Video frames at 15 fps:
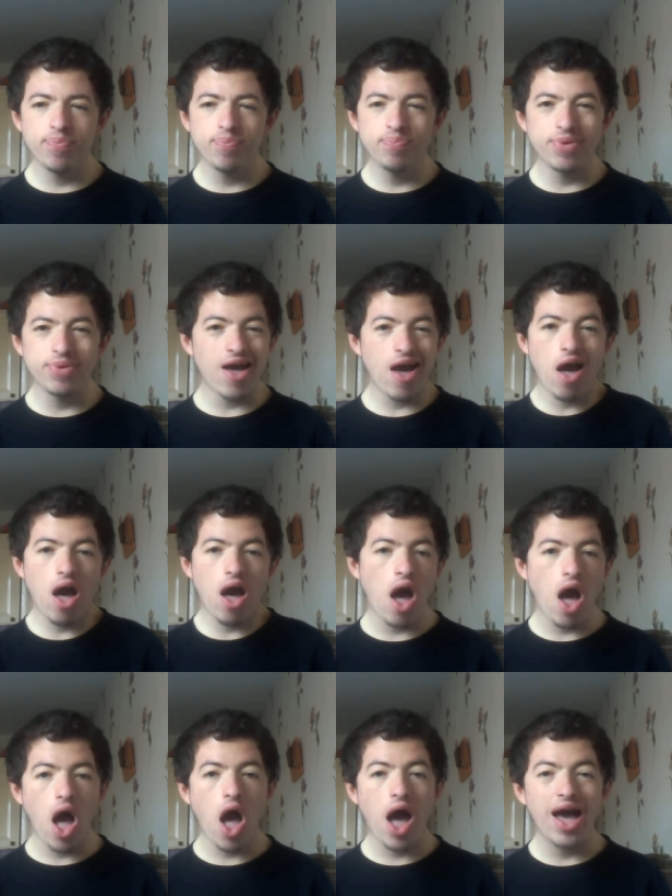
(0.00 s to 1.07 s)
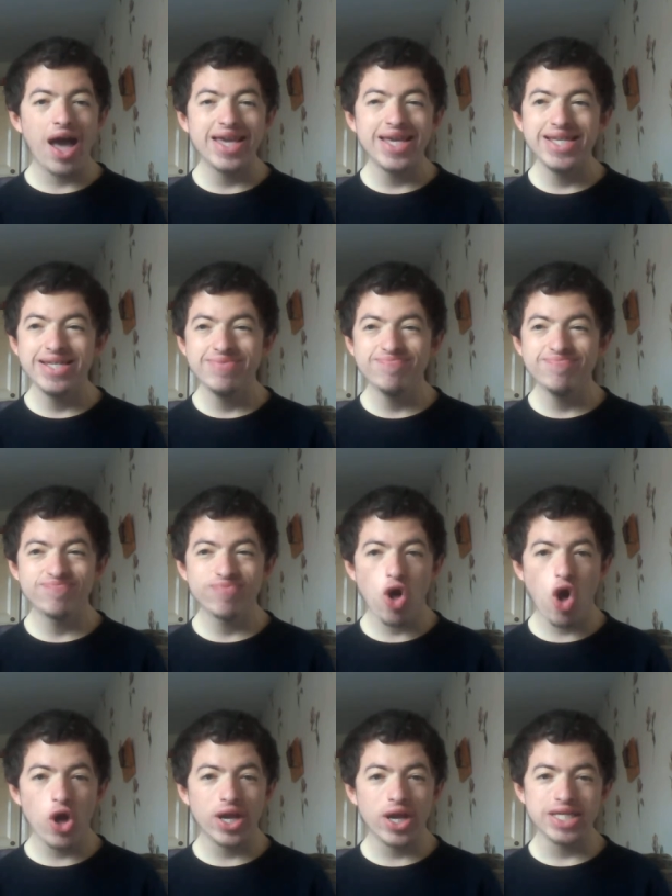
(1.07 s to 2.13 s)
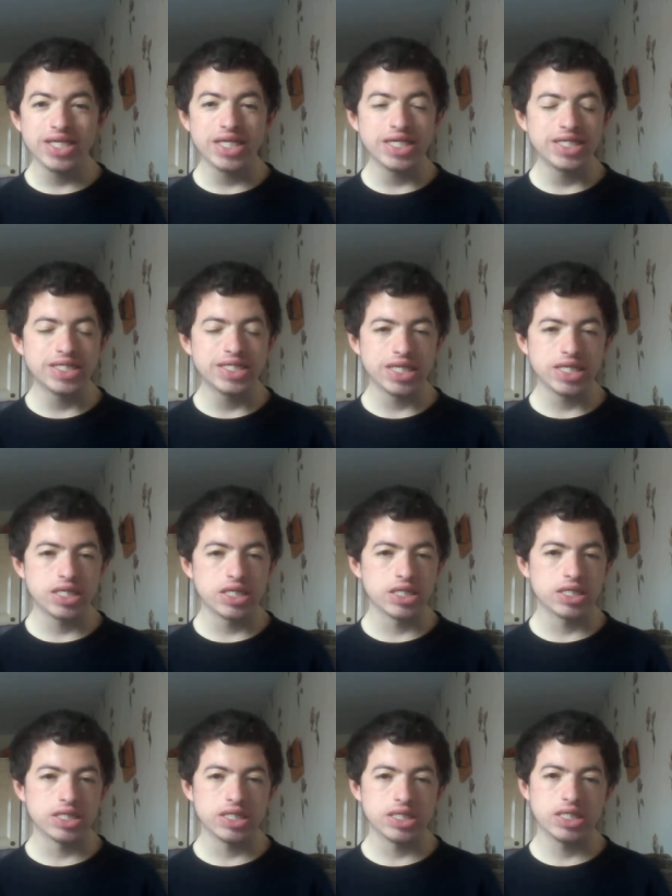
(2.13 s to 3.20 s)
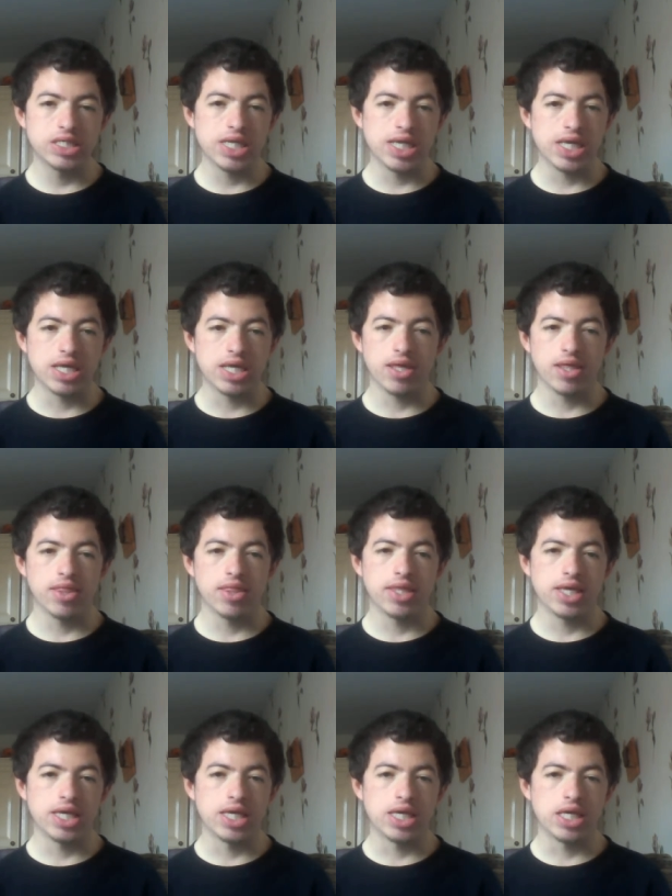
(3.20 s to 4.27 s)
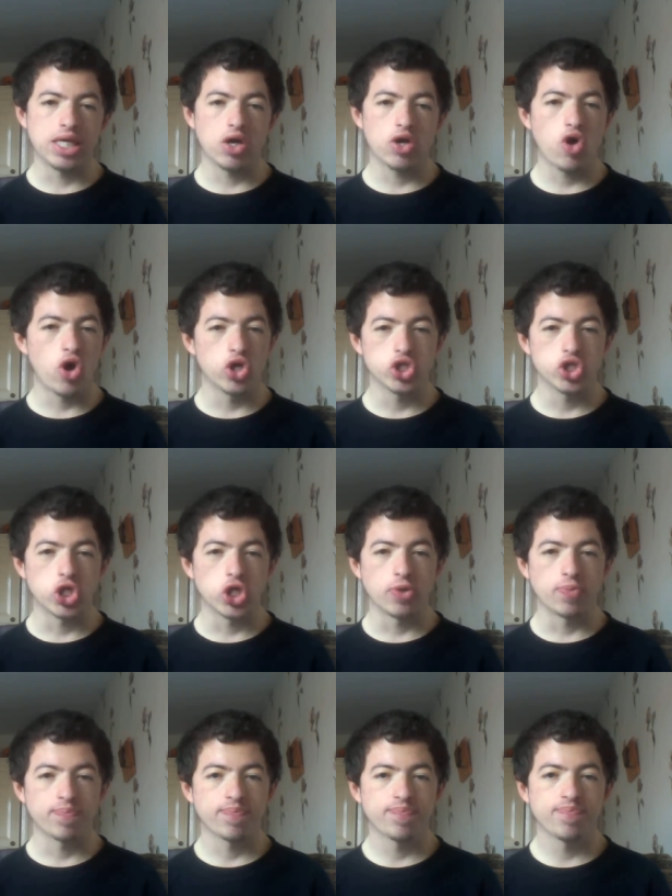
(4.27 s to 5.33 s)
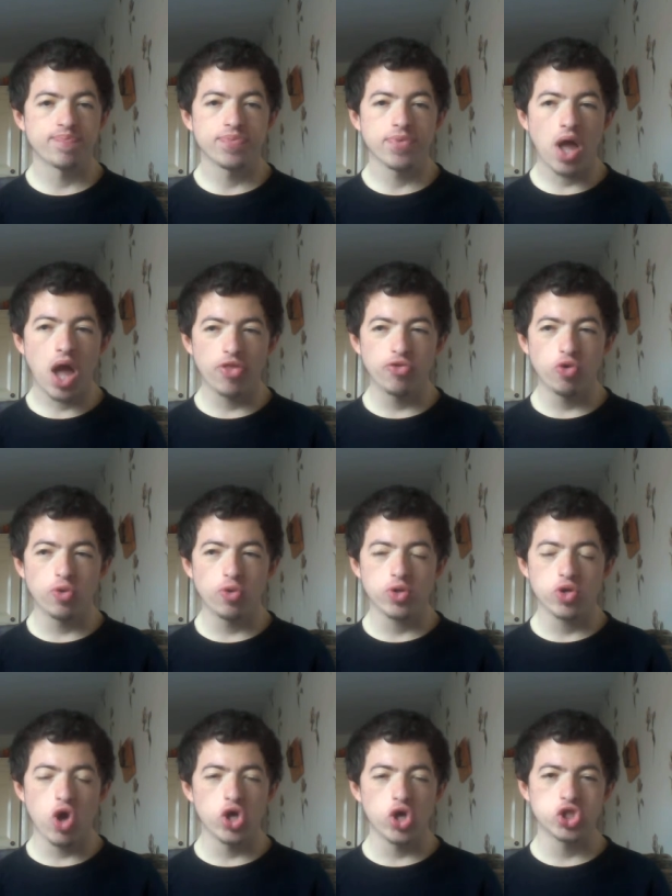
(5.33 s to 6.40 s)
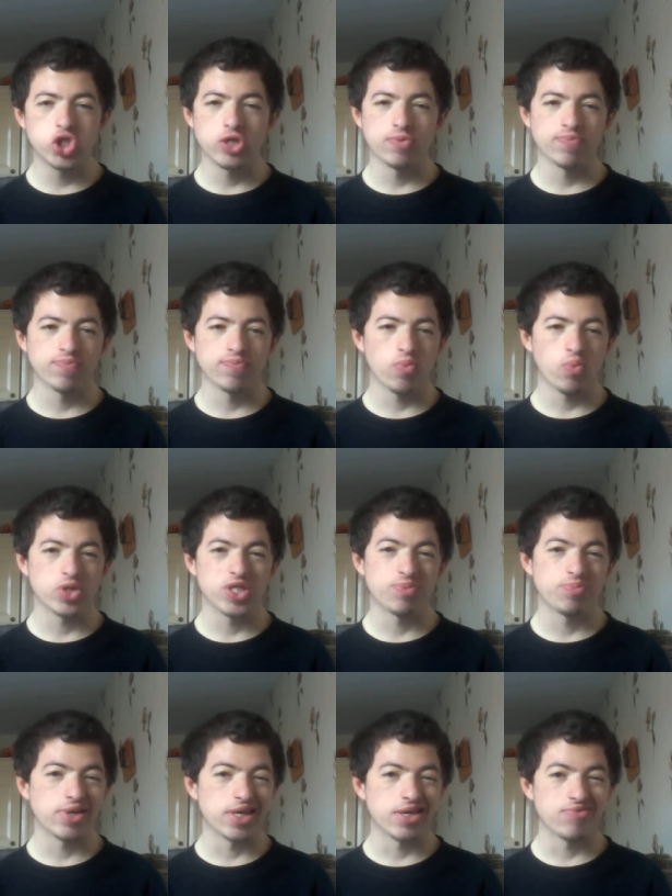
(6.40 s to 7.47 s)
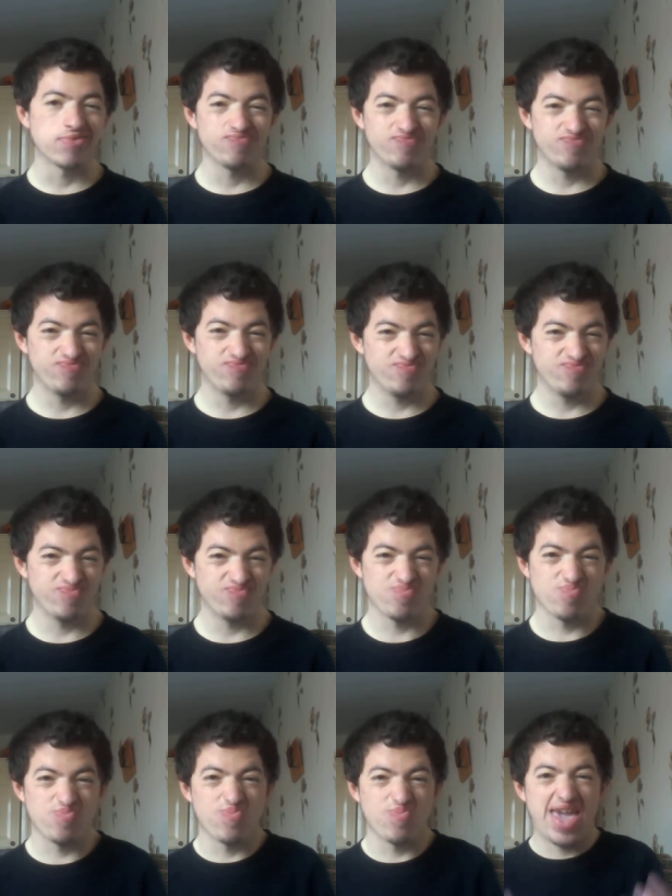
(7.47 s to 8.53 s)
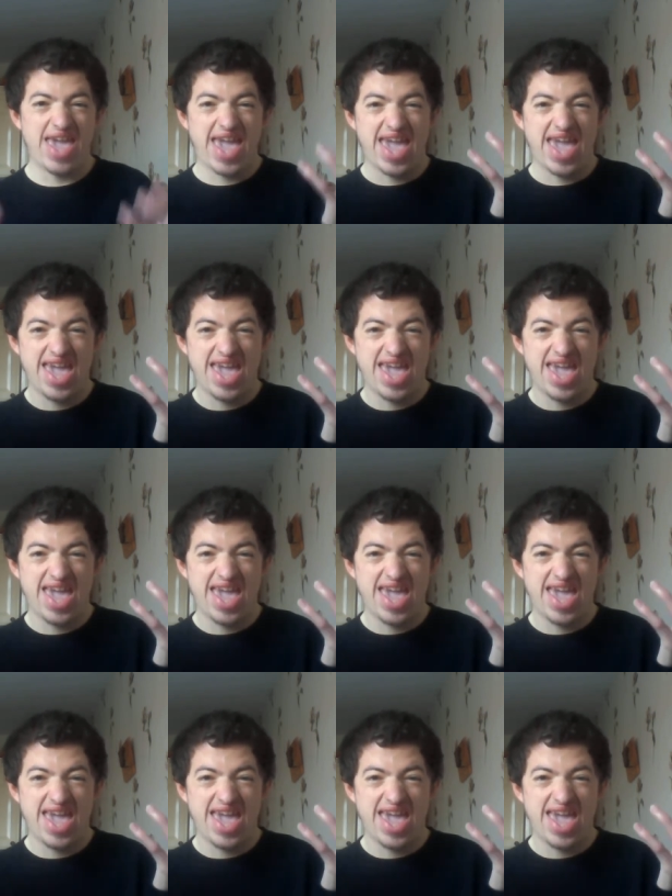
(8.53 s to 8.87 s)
but I honestly didn't dig the costume. I thought the costume was a bit meh.